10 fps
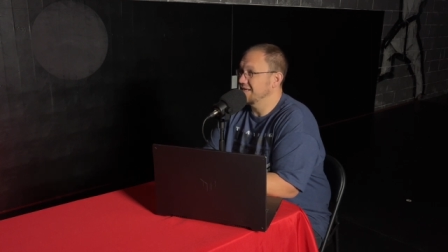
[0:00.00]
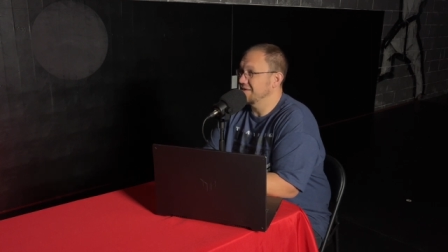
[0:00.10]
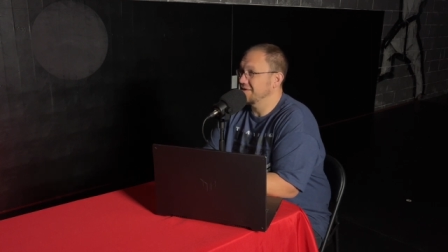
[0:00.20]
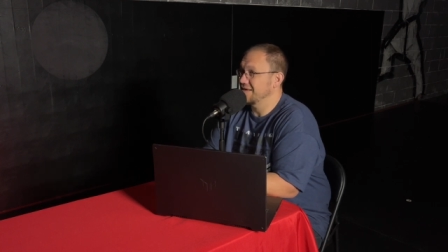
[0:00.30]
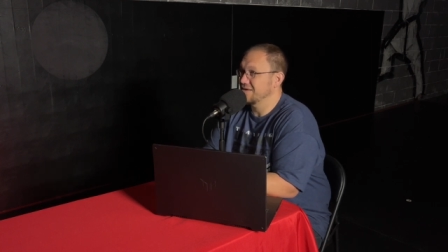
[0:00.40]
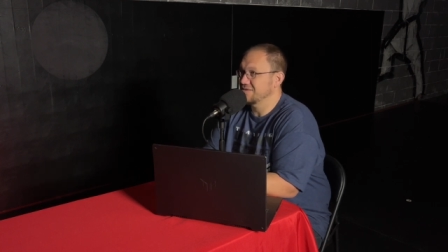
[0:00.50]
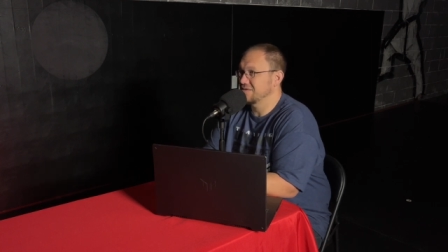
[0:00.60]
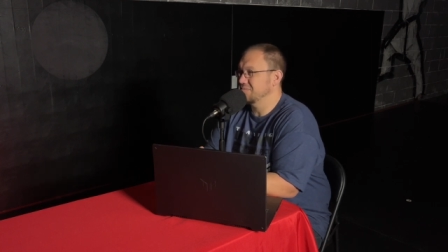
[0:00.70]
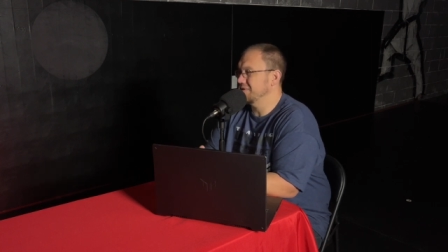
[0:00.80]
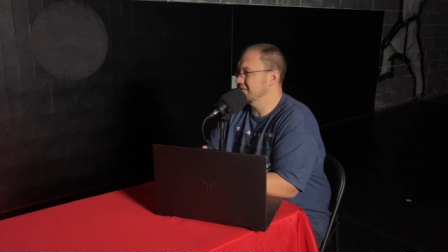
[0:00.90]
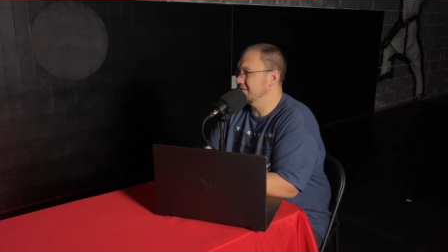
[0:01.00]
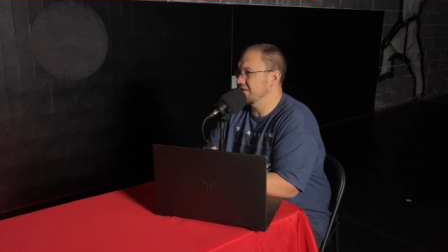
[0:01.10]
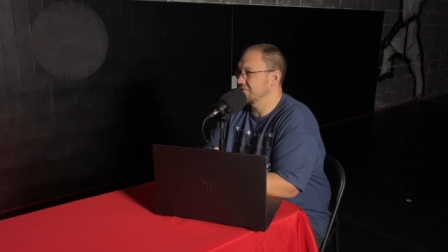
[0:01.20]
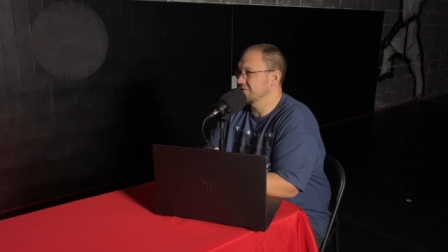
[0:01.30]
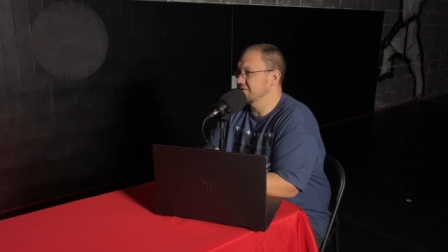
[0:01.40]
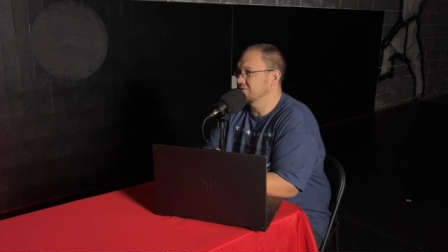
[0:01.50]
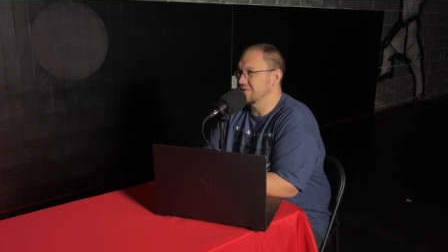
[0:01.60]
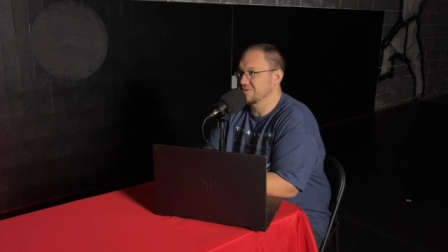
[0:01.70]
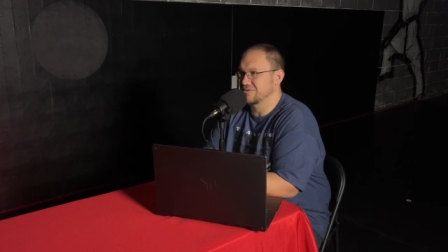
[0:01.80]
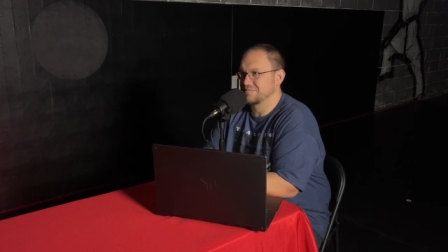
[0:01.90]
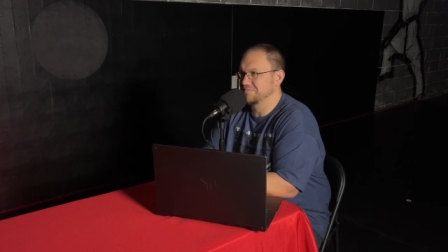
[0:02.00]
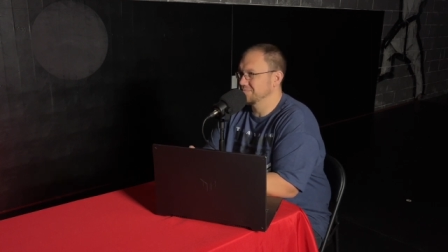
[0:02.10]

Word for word: anything because depending on the situation